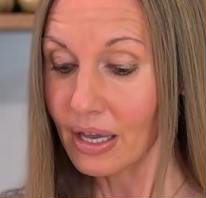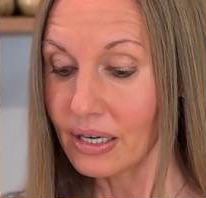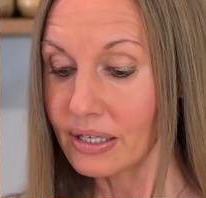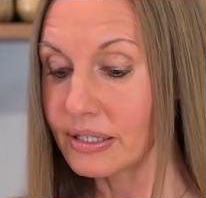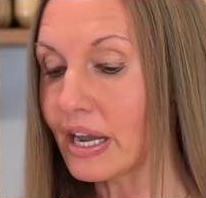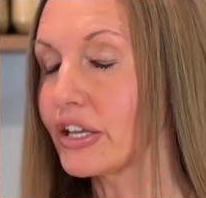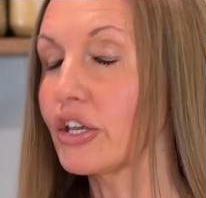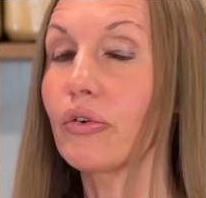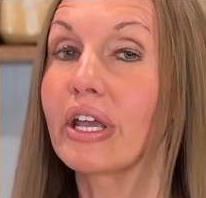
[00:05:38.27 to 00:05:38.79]

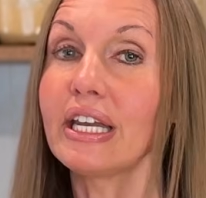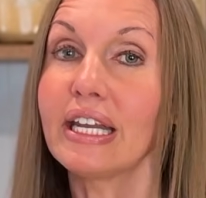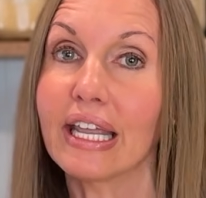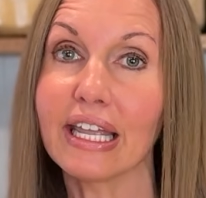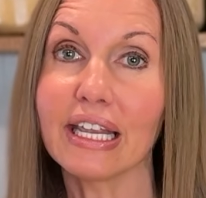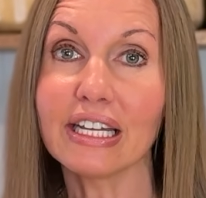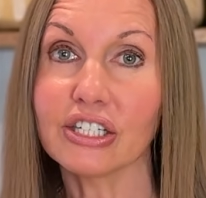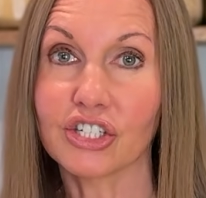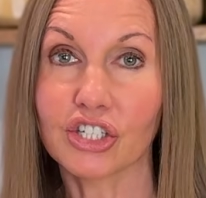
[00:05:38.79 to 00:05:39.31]
Now you can
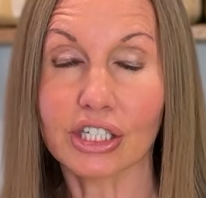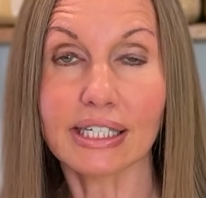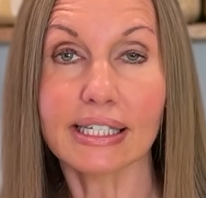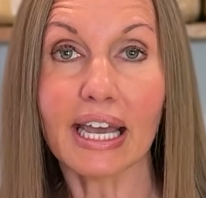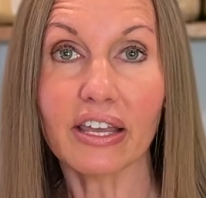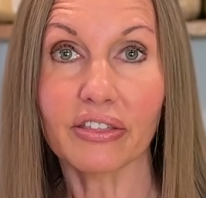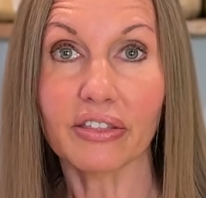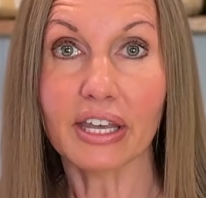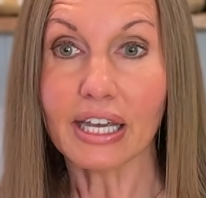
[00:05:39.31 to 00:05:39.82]
eat it just
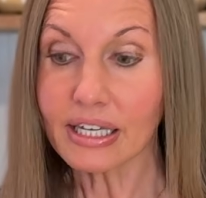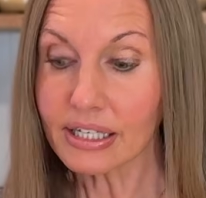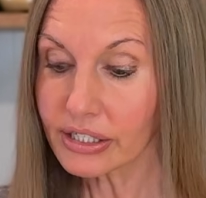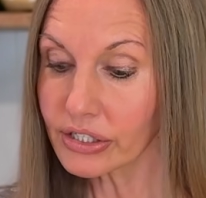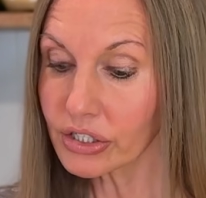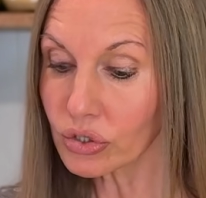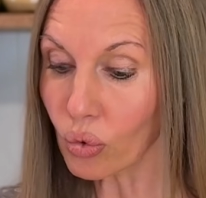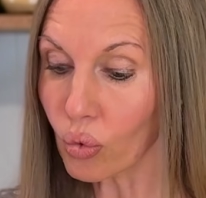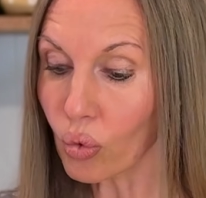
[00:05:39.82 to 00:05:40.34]
like
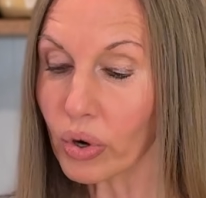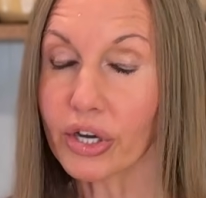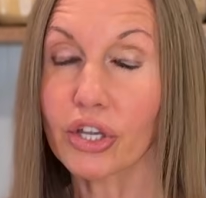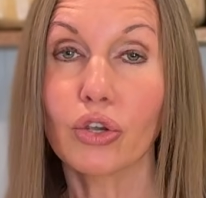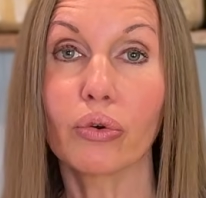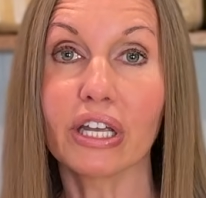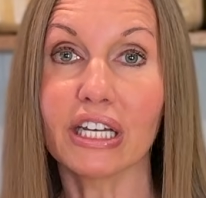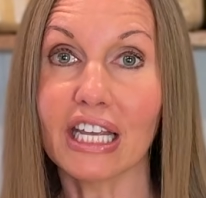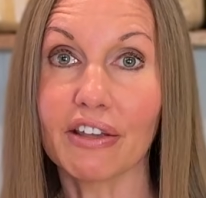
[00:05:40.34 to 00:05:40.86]
this, or
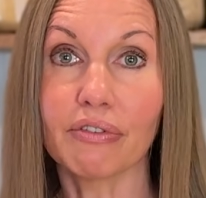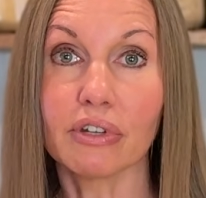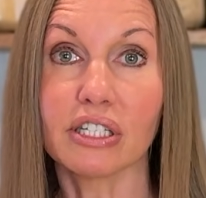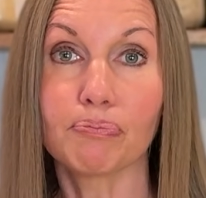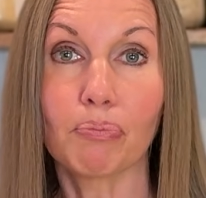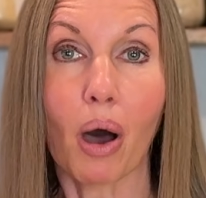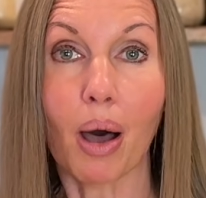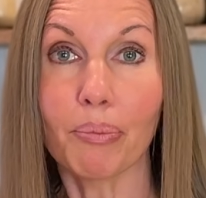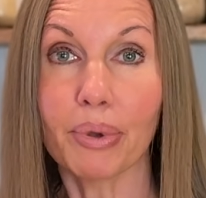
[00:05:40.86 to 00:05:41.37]
you can even
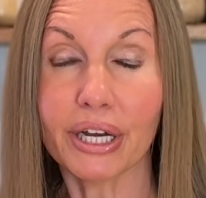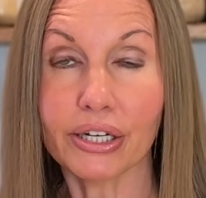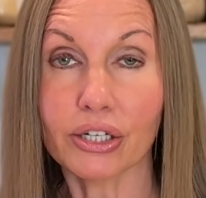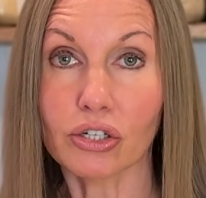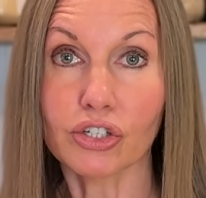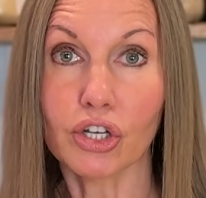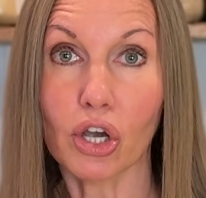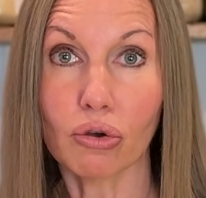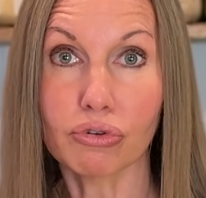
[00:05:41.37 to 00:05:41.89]
pop it in
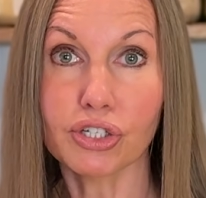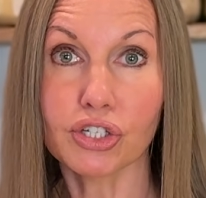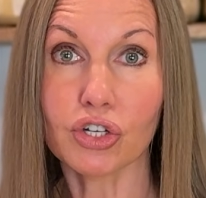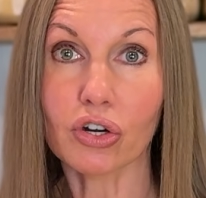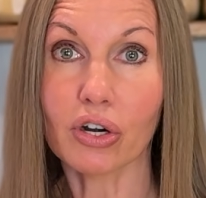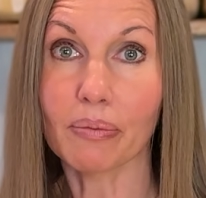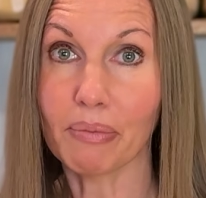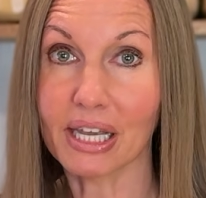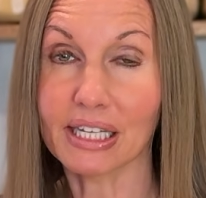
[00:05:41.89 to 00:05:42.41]
your
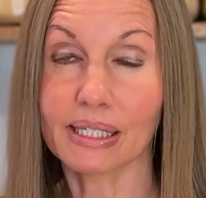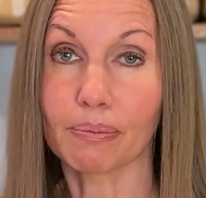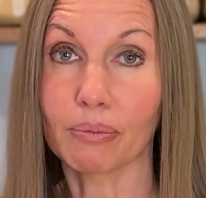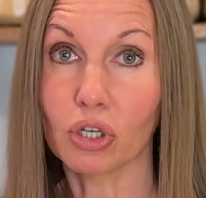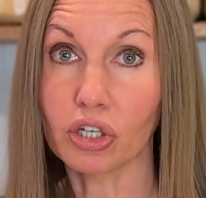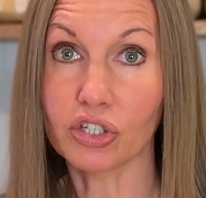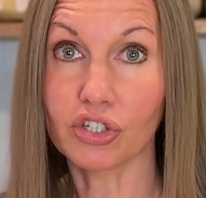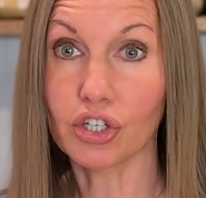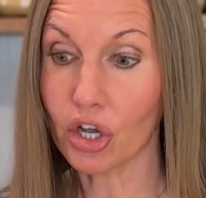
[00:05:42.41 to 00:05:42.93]
toaster and make some
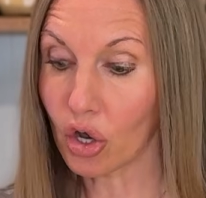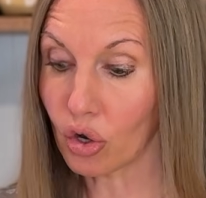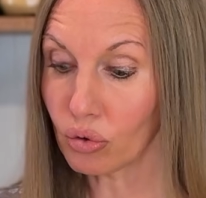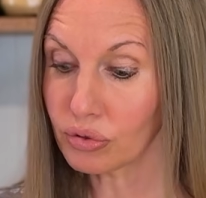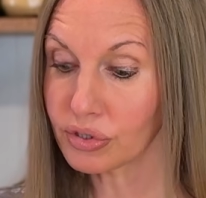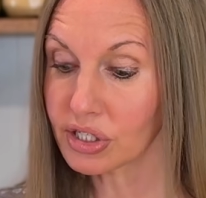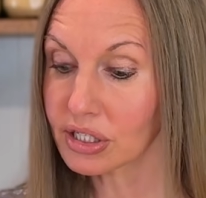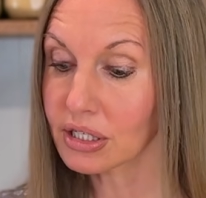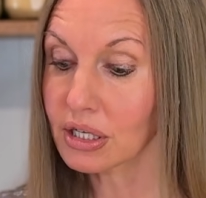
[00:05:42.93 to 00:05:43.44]
good
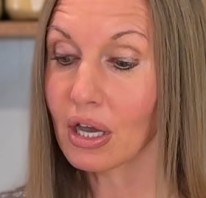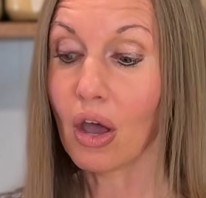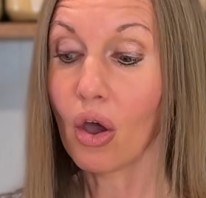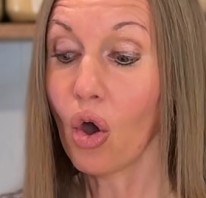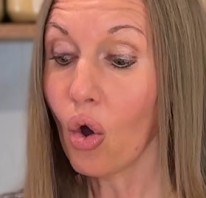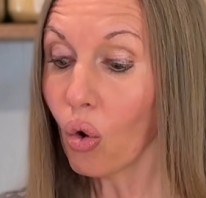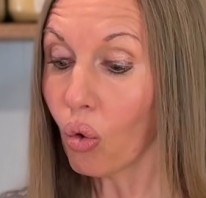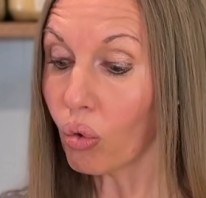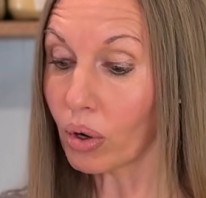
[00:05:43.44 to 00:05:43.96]
toast,
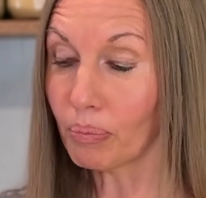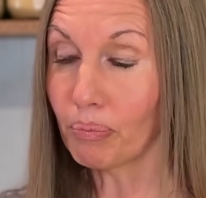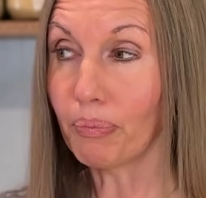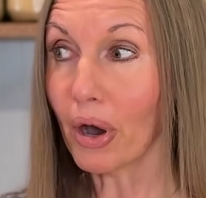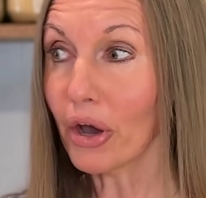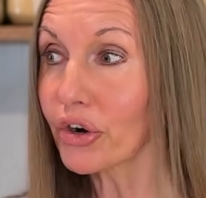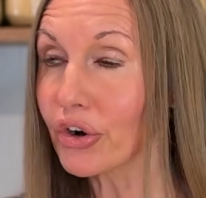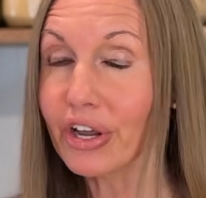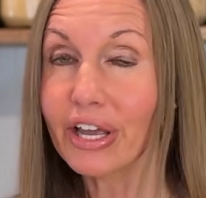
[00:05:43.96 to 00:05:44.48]
or
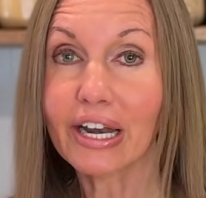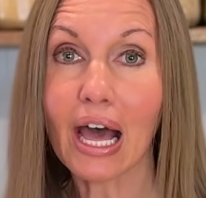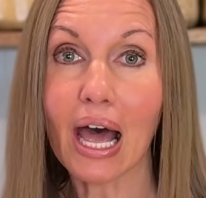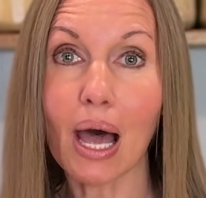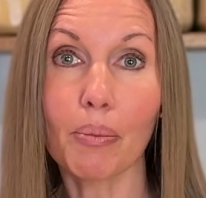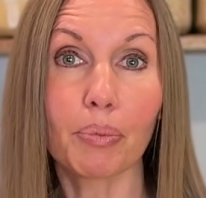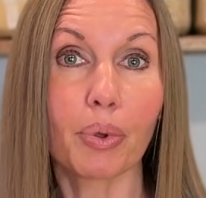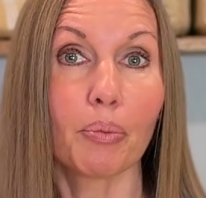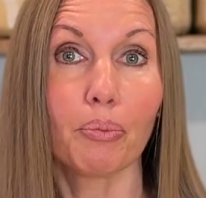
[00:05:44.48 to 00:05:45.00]
butter it
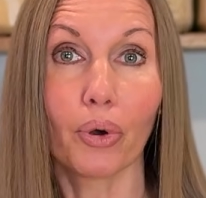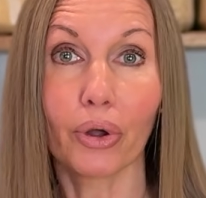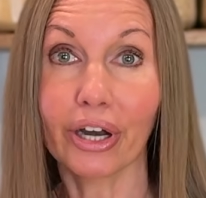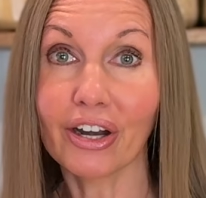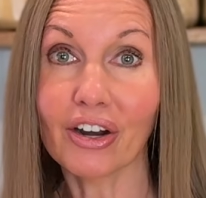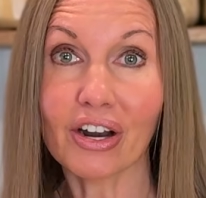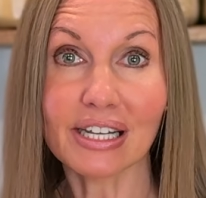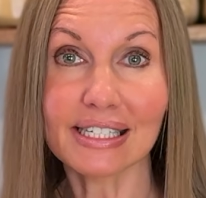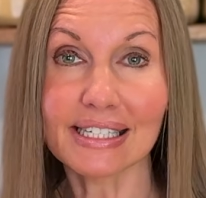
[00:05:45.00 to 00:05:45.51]
up, put
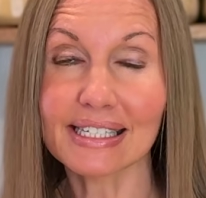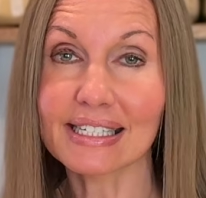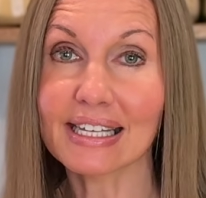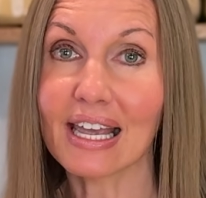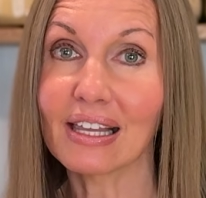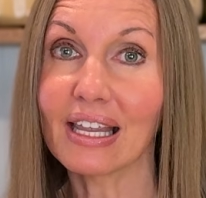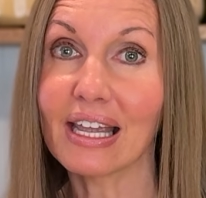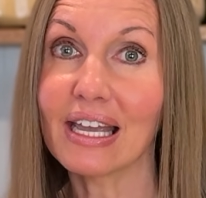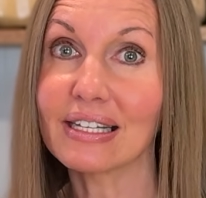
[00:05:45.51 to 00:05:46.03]
it on a
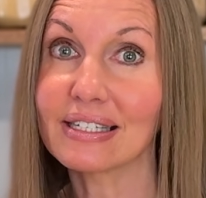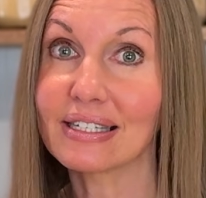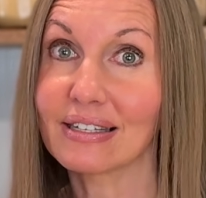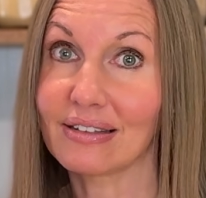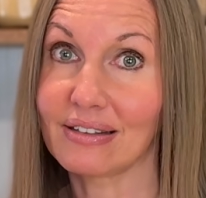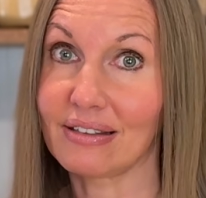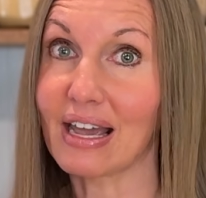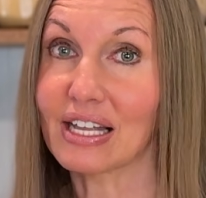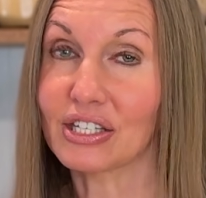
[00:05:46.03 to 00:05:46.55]
skillet.
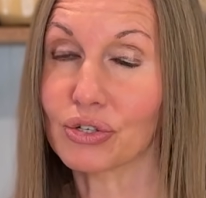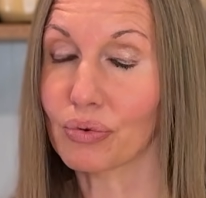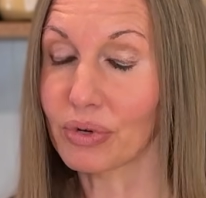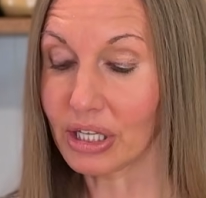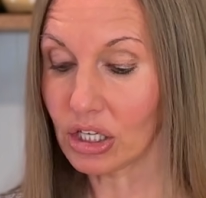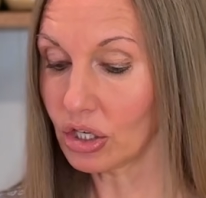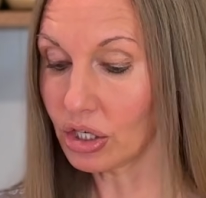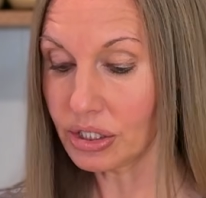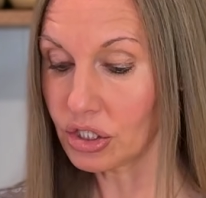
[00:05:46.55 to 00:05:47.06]
That's
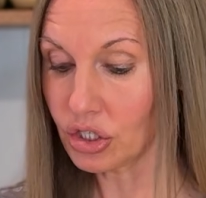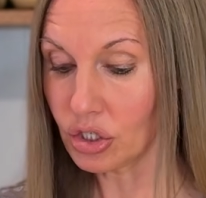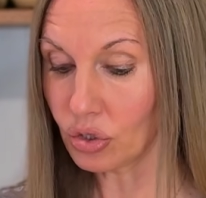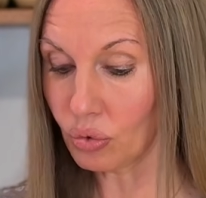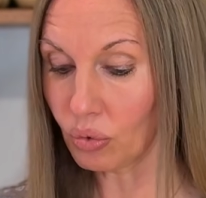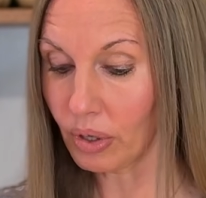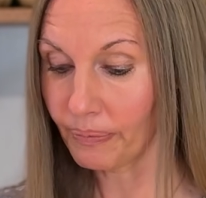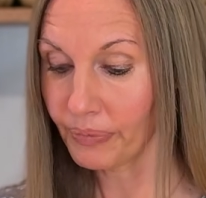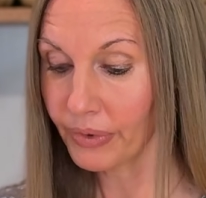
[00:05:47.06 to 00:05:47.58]
really good too.